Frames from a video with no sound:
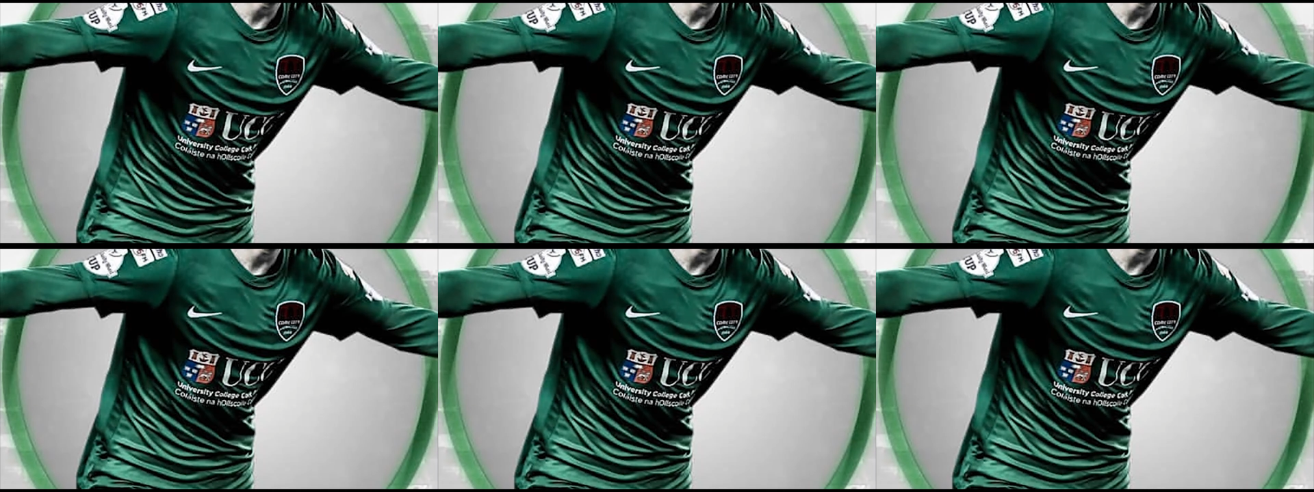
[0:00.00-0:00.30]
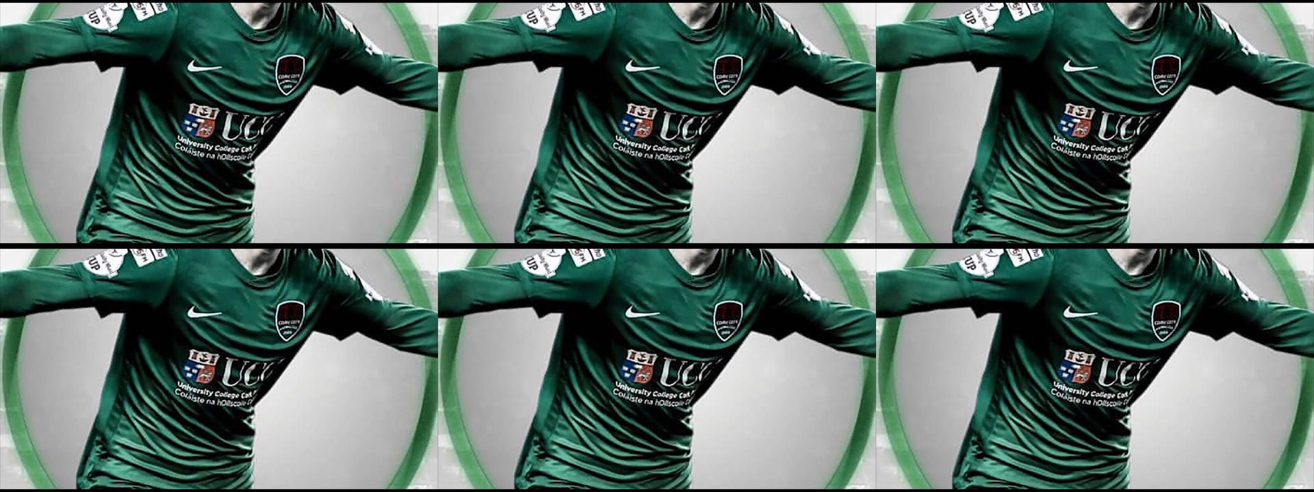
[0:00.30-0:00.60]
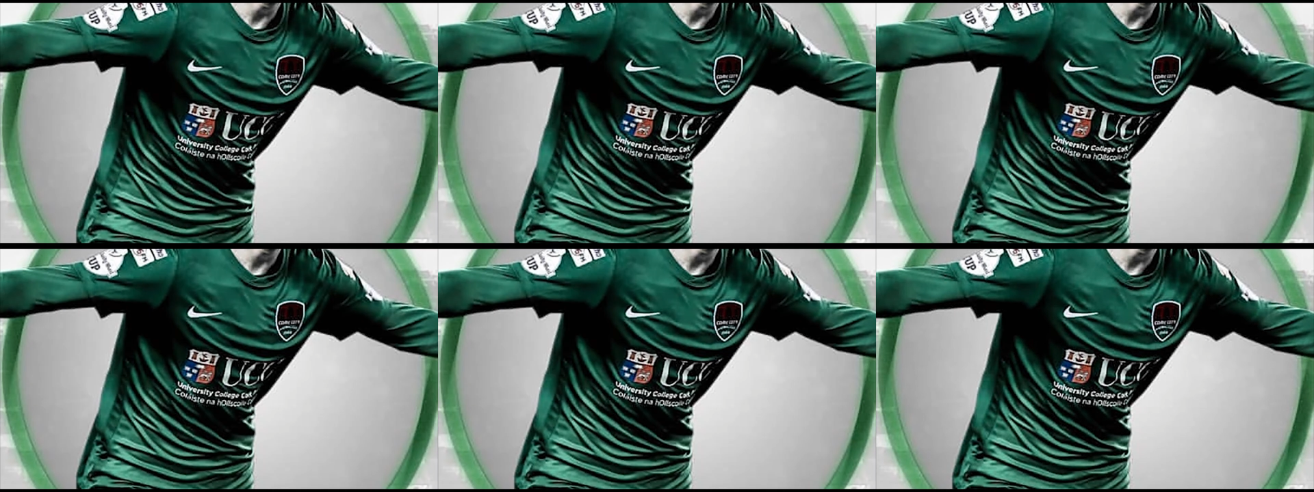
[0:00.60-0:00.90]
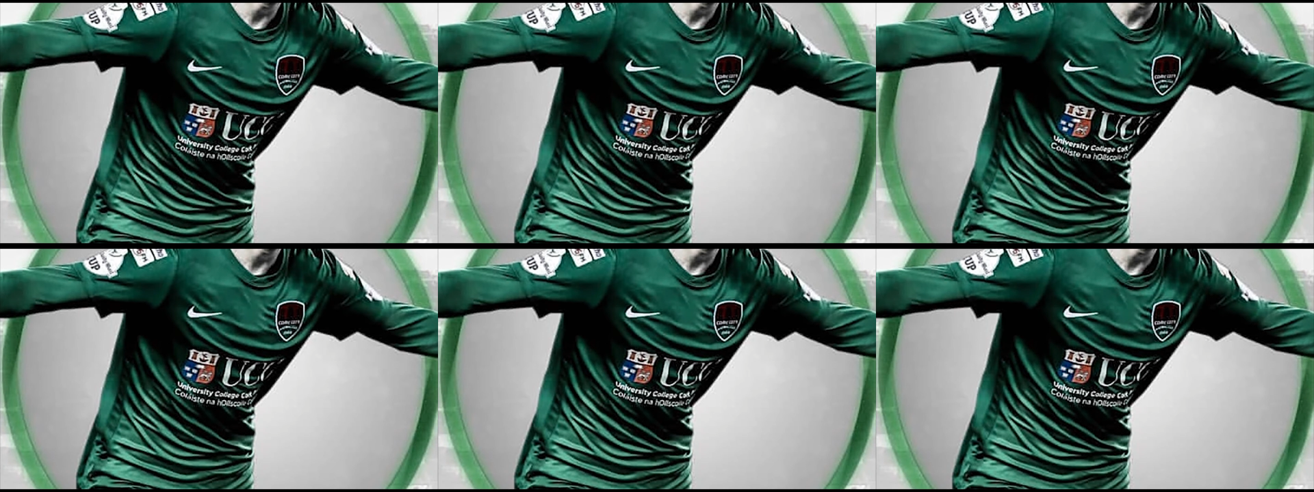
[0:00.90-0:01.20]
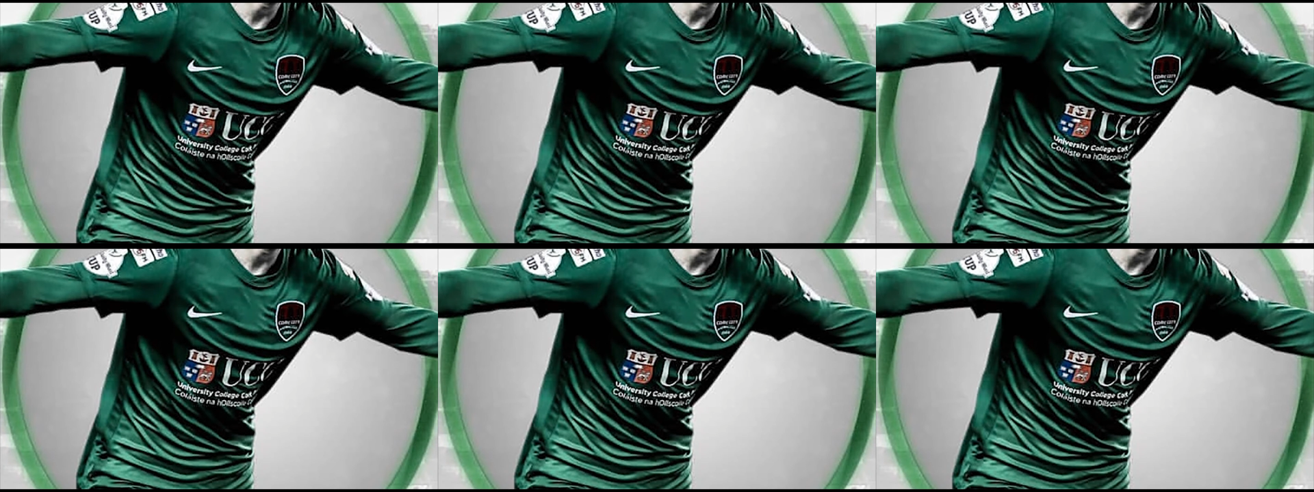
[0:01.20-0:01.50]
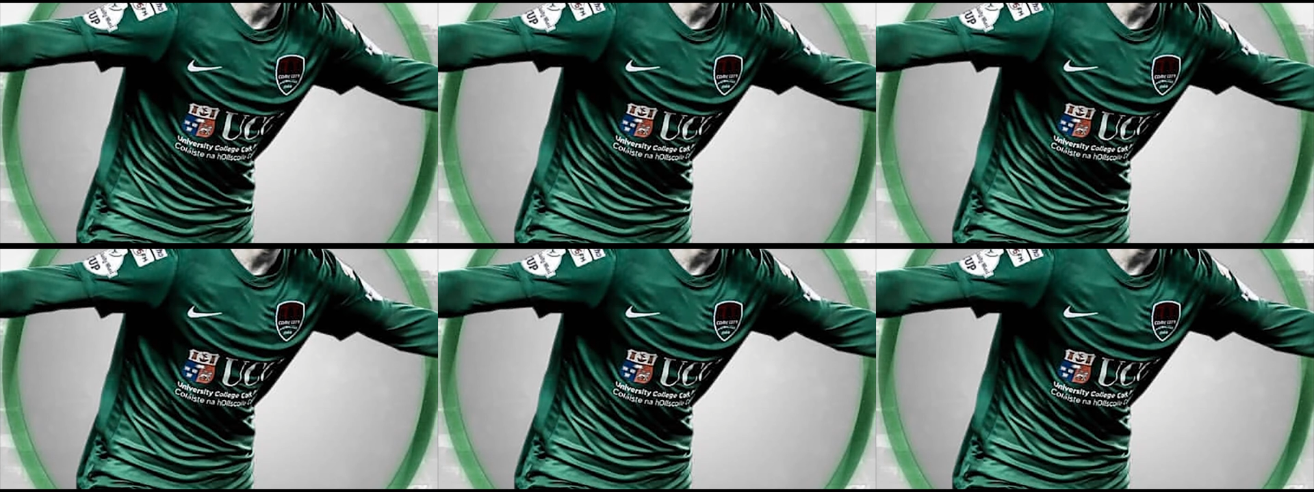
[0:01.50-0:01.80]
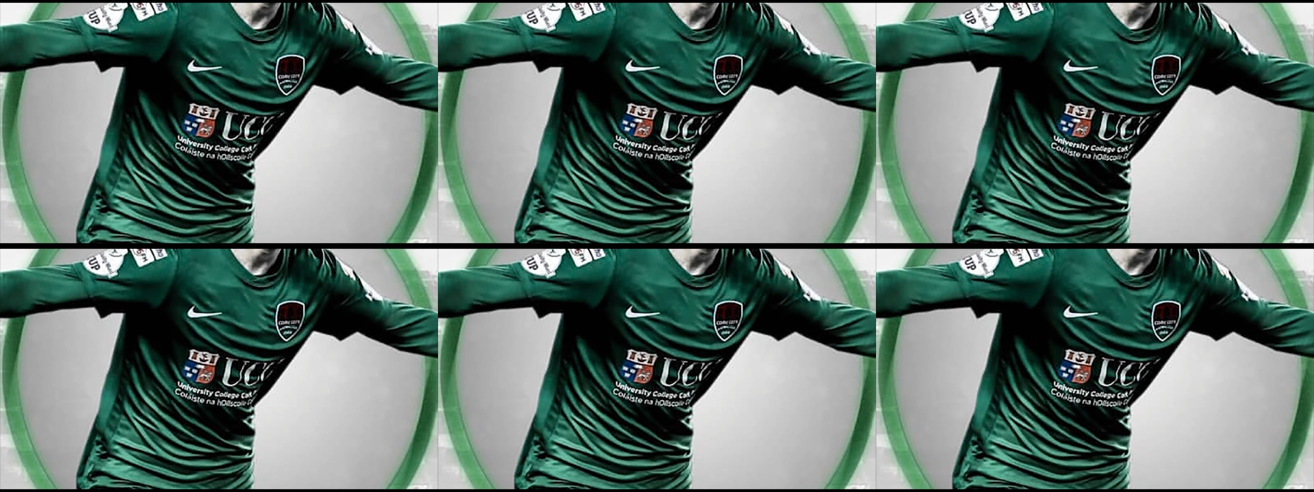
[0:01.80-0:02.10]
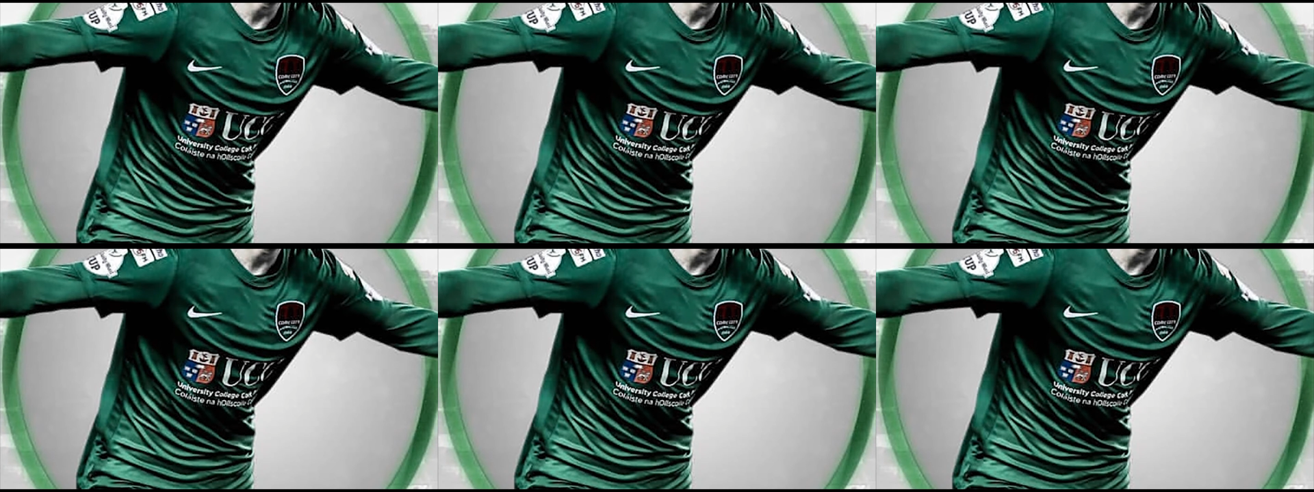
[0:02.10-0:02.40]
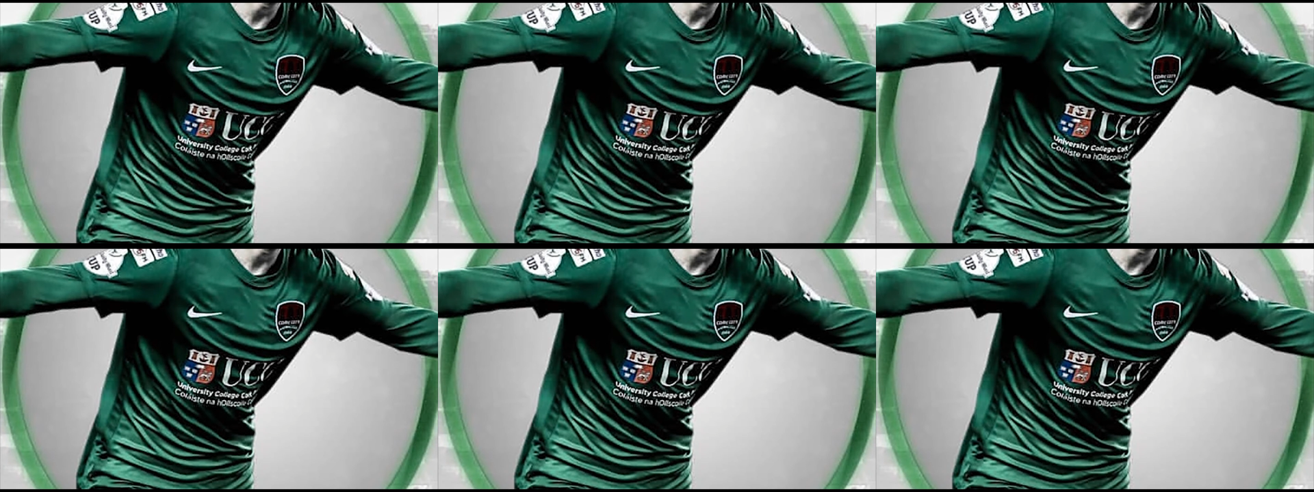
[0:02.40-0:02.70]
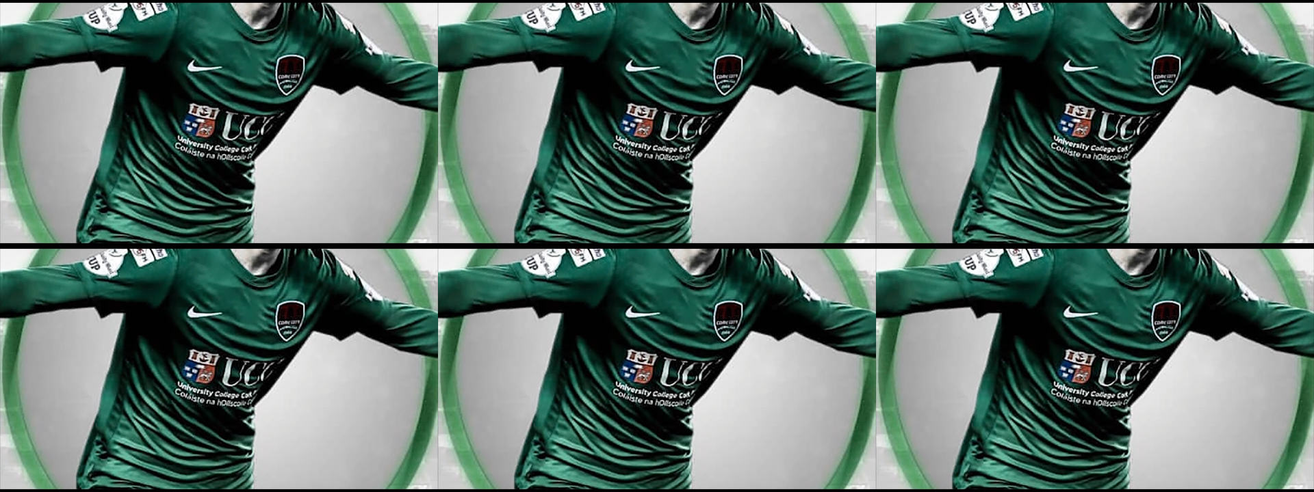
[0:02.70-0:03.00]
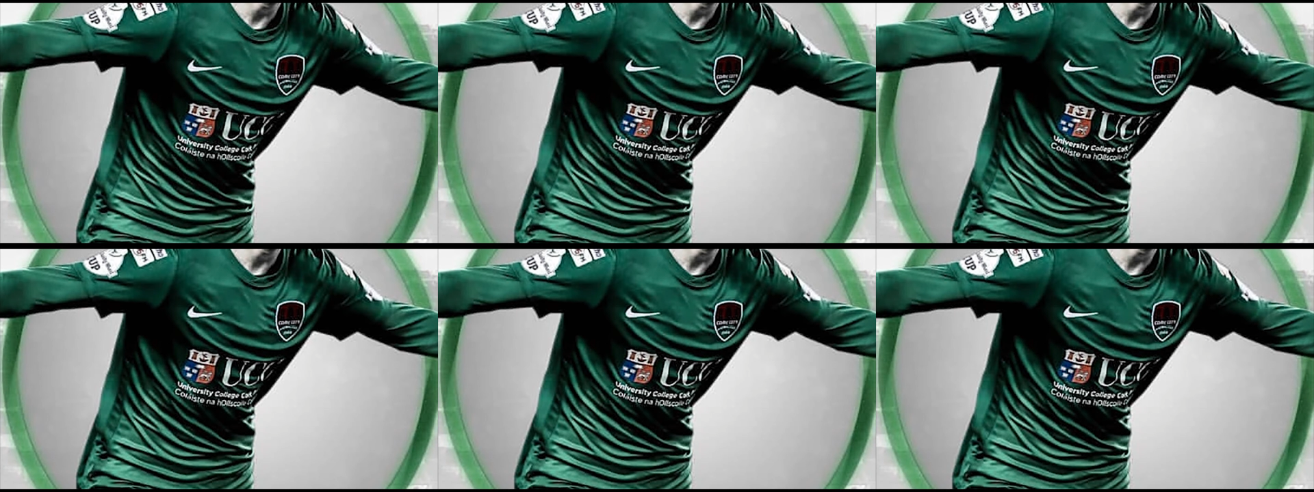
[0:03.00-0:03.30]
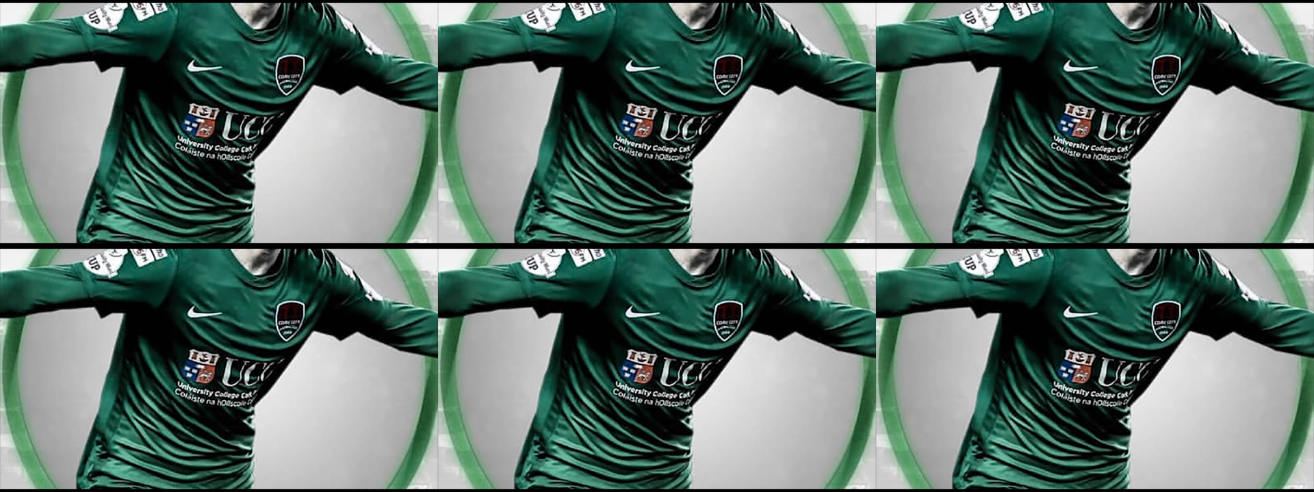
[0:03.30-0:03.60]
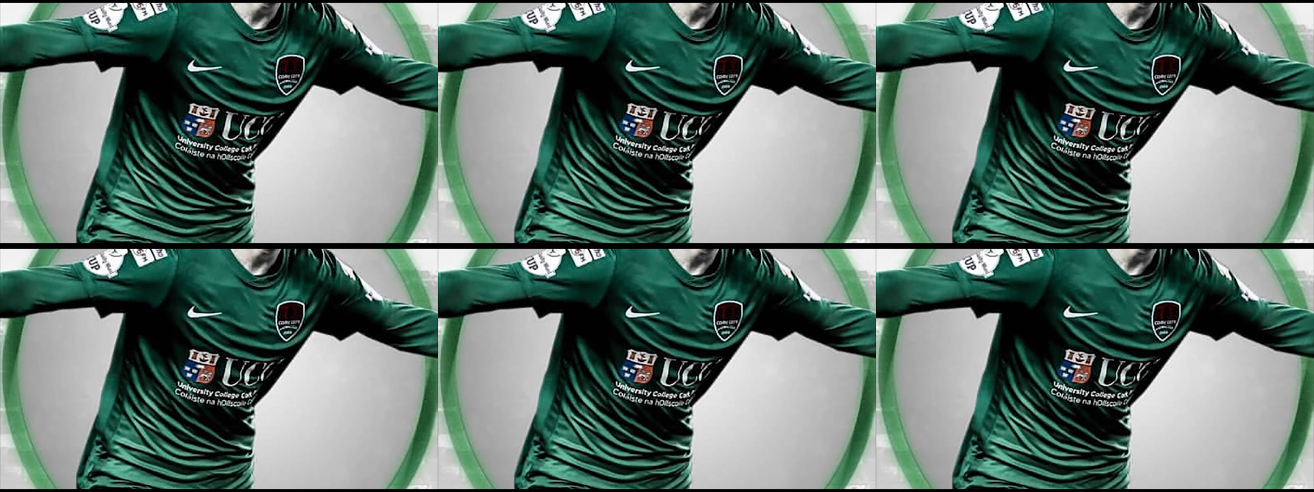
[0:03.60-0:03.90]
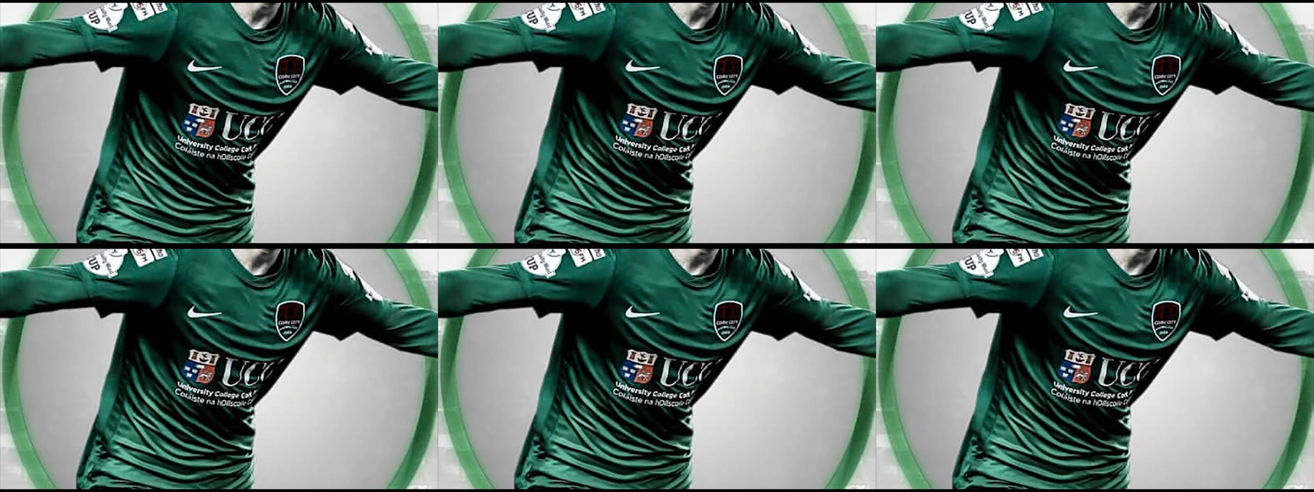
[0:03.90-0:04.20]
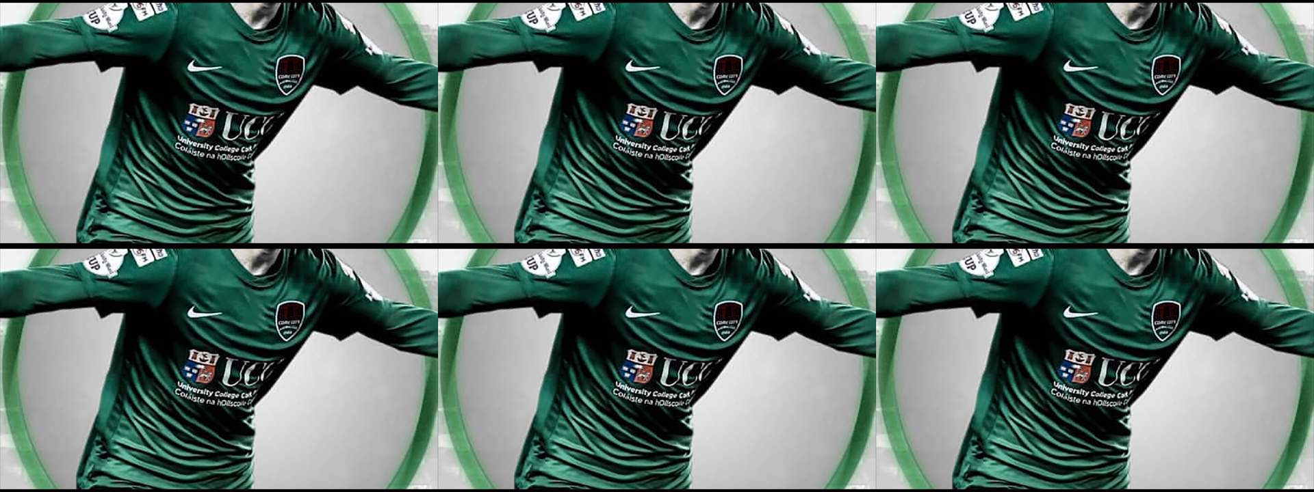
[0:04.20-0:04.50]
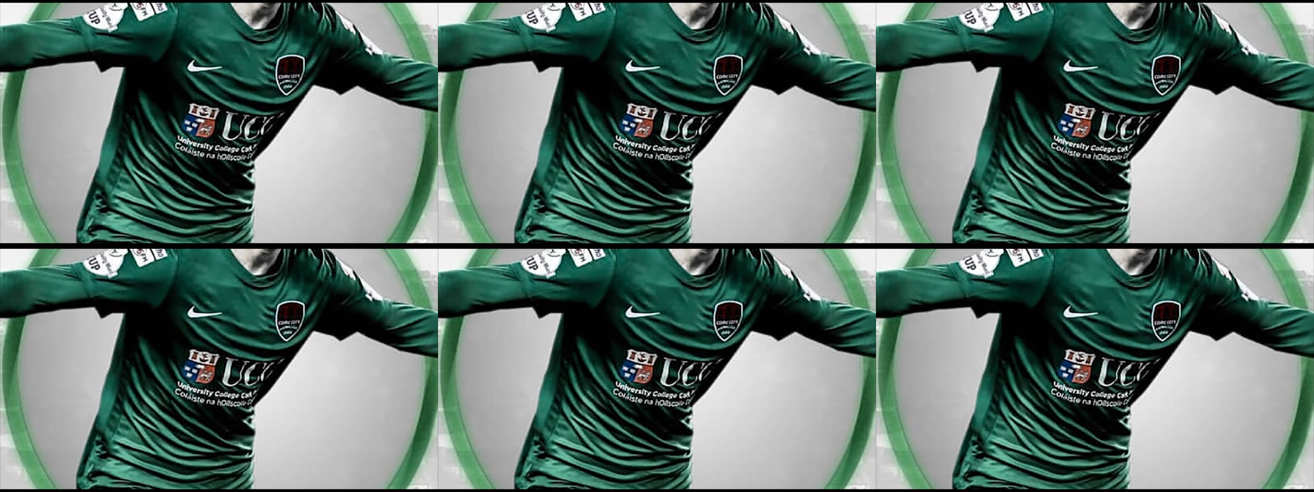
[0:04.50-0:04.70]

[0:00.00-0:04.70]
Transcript: (no speaker visible)